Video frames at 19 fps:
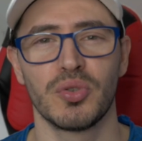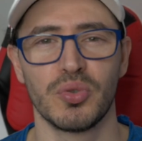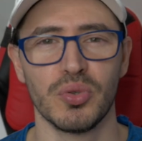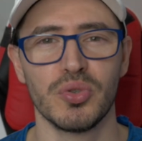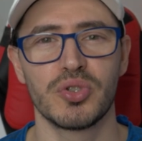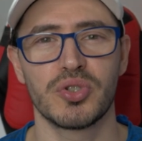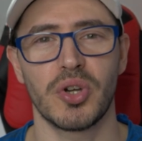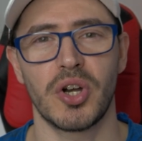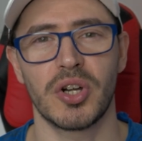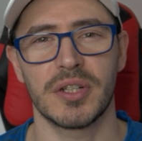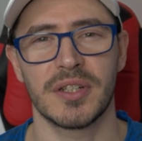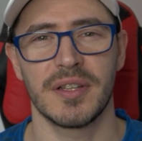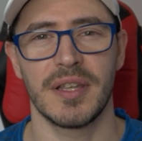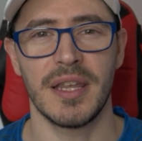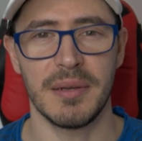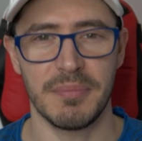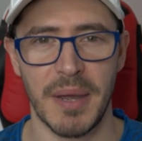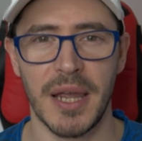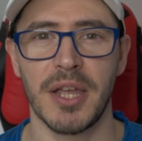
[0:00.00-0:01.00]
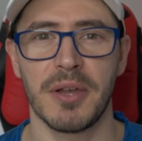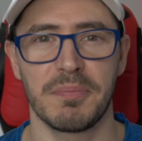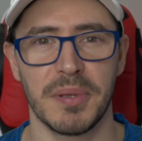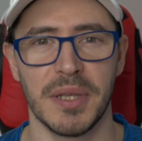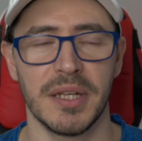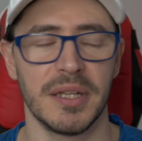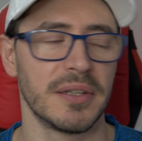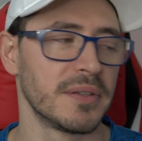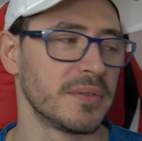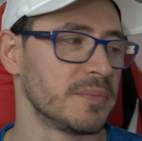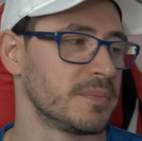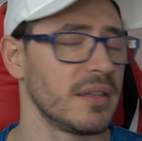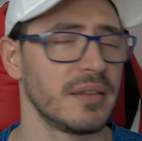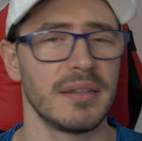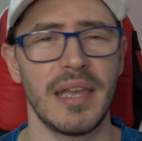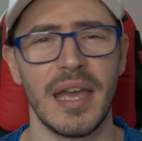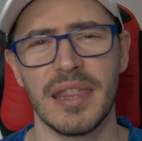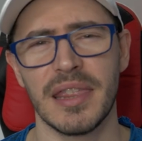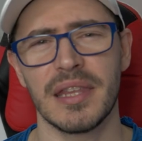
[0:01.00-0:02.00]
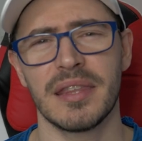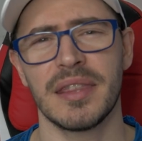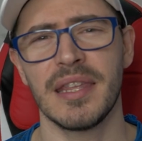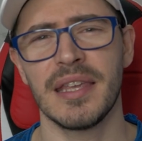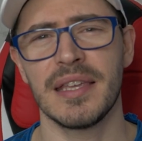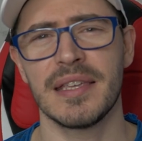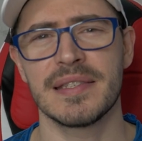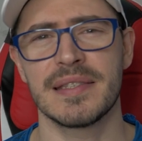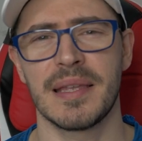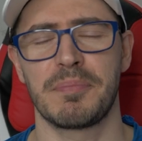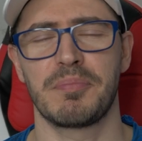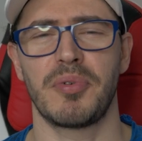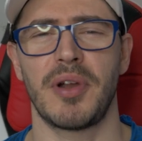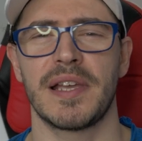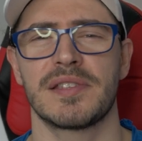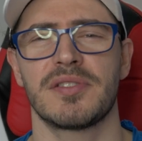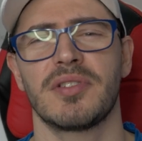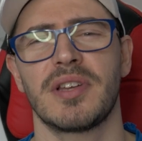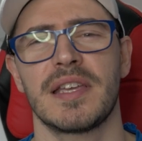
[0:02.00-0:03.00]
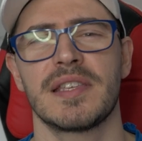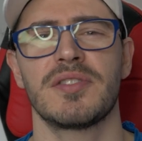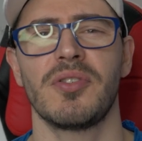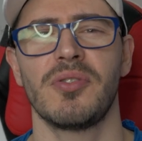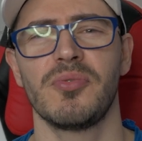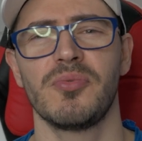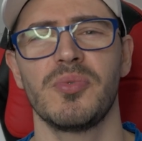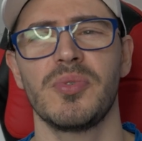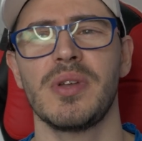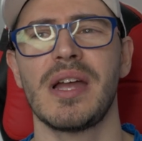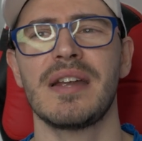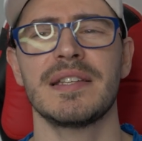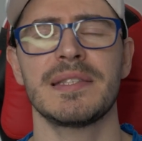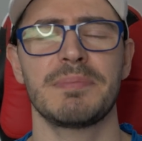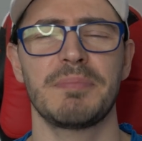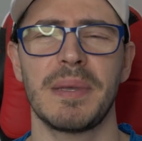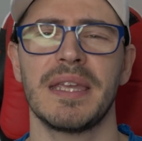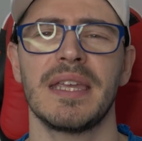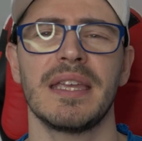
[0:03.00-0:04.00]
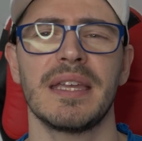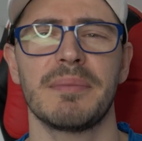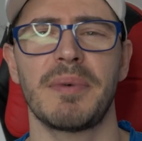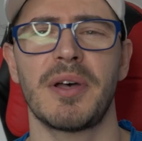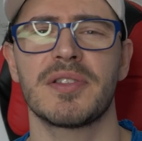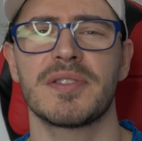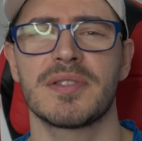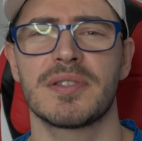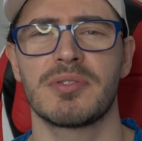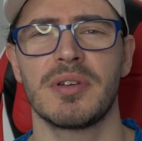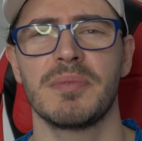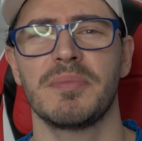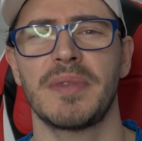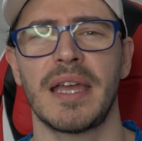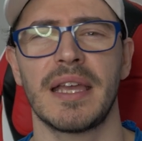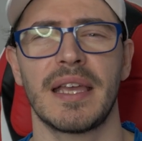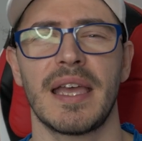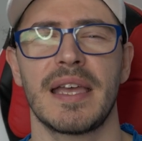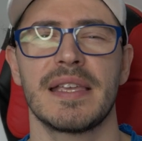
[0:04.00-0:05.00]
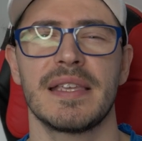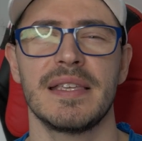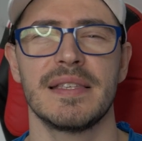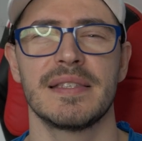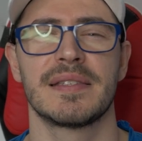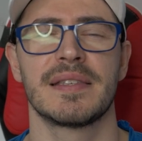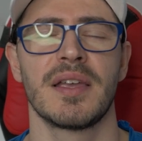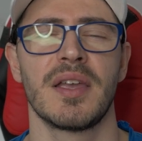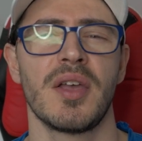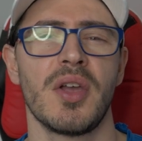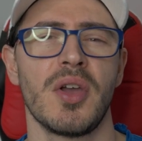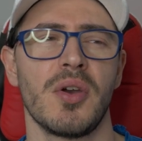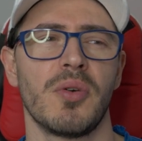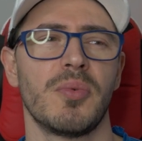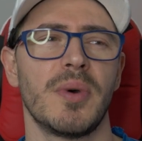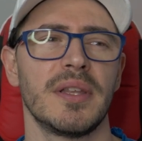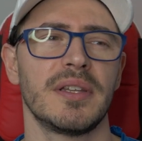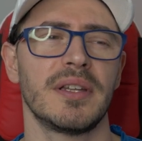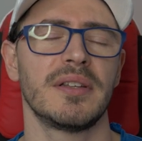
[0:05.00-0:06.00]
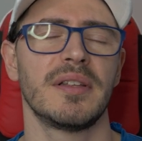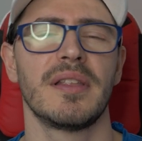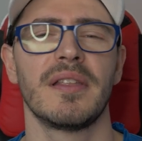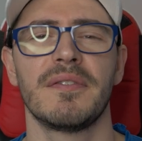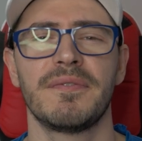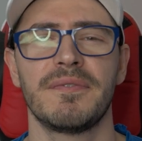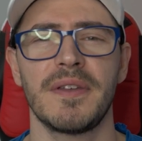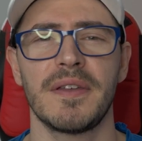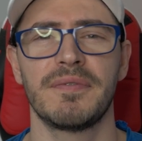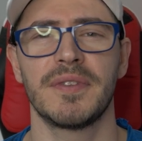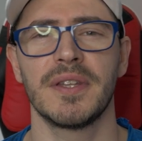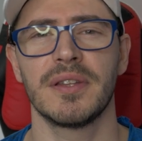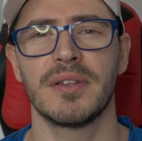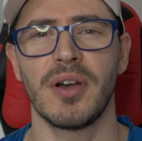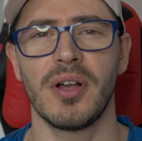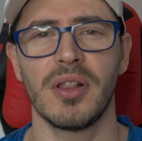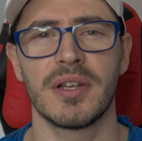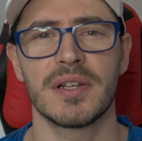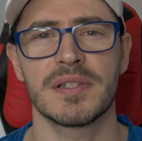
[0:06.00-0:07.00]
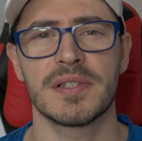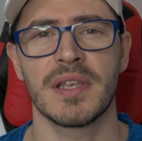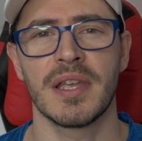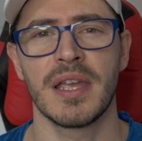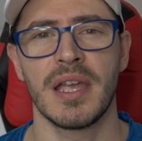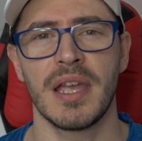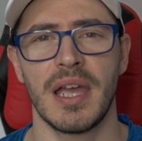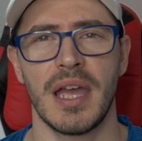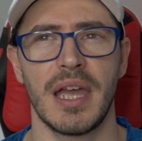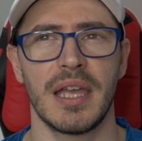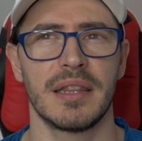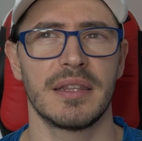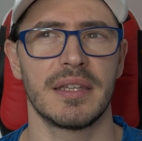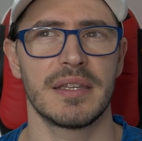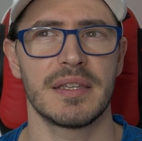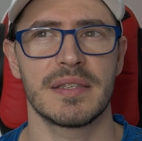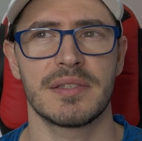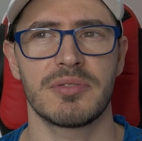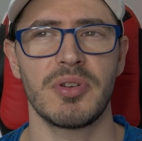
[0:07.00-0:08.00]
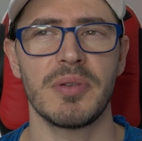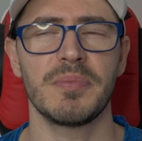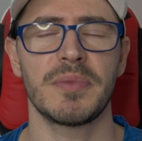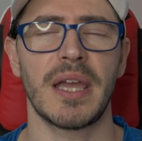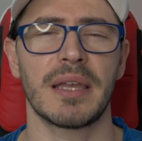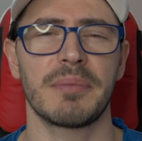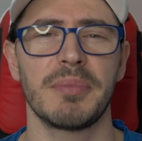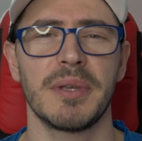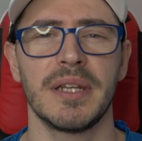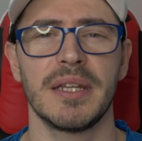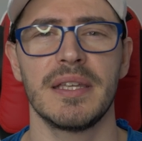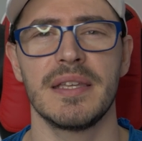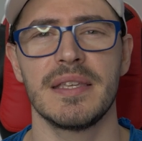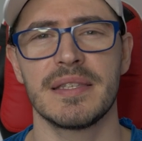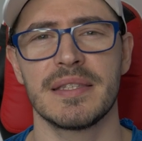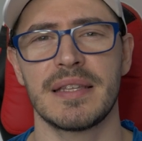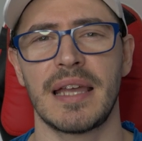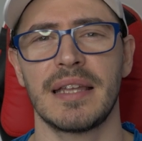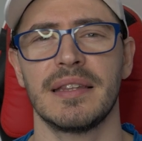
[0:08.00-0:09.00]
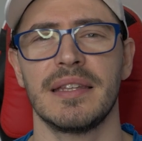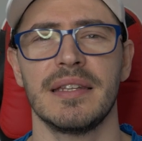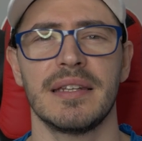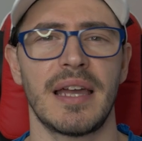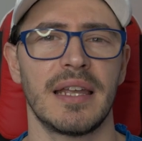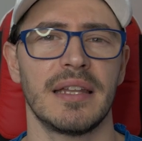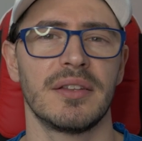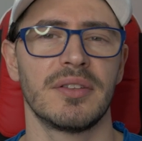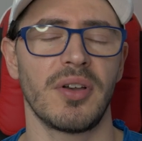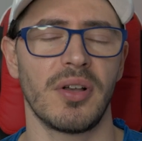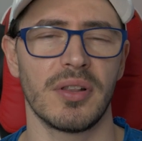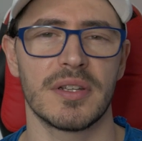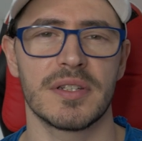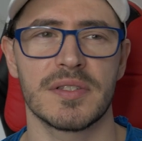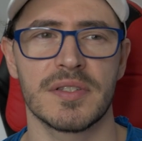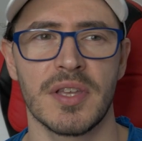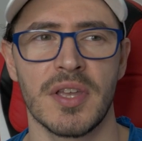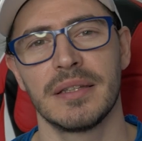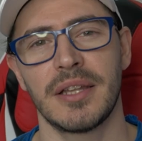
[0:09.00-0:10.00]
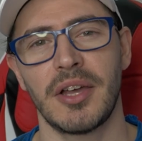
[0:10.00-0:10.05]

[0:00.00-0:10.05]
too short in my opinion. The other thing is the price. Okay, so we are speaking about Stream Deck is $150 and the Stream Deck Mini is $99.